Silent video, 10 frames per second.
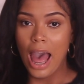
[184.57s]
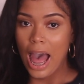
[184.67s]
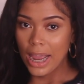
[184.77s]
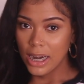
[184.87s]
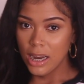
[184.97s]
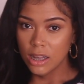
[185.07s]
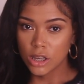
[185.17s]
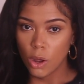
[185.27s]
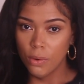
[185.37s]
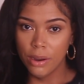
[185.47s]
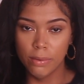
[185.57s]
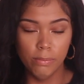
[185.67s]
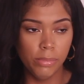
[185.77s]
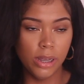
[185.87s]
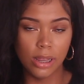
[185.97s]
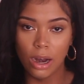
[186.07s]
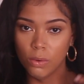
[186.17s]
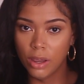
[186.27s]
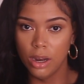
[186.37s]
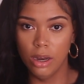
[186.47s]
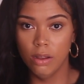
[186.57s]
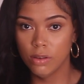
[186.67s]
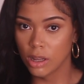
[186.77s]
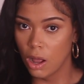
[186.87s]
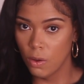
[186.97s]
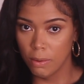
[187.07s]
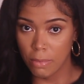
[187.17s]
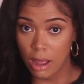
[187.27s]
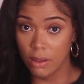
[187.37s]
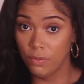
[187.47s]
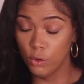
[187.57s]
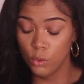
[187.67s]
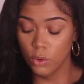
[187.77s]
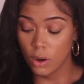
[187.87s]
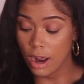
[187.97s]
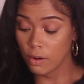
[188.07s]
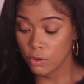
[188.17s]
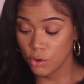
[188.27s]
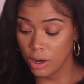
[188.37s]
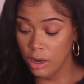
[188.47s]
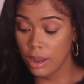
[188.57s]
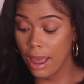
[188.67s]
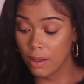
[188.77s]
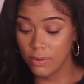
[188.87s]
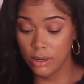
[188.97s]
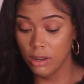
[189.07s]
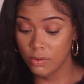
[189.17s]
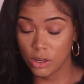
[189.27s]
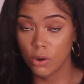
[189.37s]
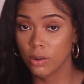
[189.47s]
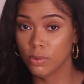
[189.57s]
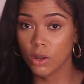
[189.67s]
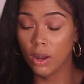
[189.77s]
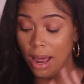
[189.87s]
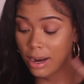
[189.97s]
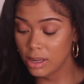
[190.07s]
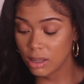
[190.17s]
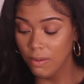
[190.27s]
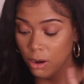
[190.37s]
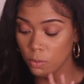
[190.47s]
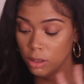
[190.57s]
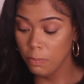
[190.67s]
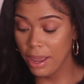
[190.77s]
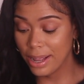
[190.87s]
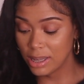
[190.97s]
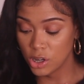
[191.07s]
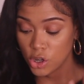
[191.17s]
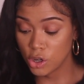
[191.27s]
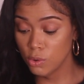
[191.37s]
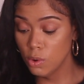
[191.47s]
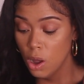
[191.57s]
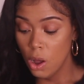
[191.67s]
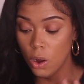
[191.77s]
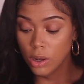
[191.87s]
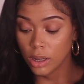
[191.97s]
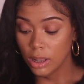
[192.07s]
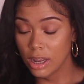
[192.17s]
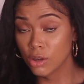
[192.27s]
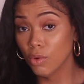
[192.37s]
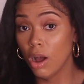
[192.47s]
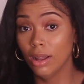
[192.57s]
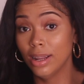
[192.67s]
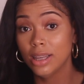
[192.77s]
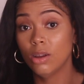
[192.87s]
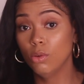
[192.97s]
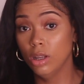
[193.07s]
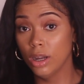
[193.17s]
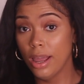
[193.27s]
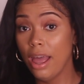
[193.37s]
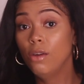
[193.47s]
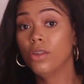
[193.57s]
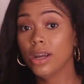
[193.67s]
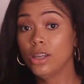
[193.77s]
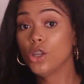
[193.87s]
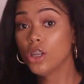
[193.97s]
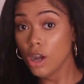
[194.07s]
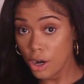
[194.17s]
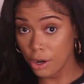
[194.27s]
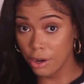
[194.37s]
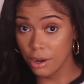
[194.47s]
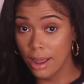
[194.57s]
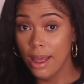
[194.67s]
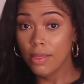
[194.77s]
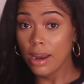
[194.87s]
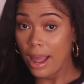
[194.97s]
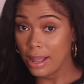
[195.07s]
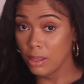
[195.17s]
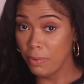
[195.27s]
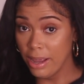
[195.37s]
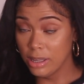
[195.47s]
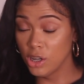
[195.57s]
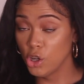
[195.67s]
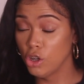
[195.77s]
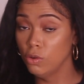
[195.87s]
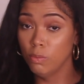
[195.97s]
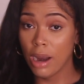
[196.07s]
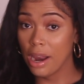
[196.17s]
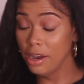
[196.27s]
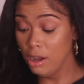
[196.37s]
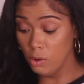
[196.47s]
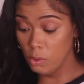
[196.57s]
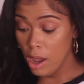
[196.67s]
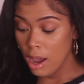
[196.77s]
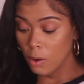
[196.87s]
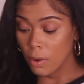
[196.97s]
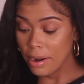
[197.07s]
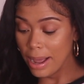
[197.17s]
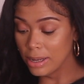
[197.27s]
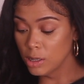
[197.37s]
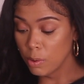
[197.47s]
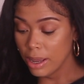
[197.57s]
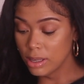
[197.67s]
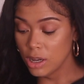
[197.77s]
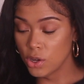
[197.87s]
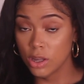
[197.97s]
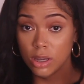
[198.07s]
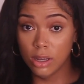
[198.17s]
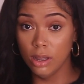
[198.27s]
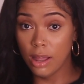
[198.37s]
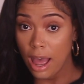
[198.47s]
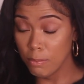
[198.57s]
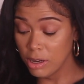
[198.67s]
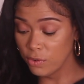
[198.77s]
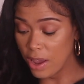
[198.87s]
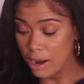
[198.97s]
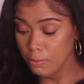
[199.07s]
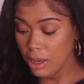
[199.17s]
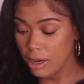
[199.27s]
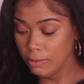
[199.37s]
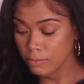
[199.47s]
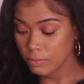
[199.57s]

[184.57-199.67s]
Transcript: I need sodium because I don't get enough salt in my food, or I don't have enough sodium. So a lot of that stuff I don't really pay attention to, or the cholesterol, unless there was a health concern that I had to pay attention to, but I don't. Right now I just pay attention to how much fat I'm getting,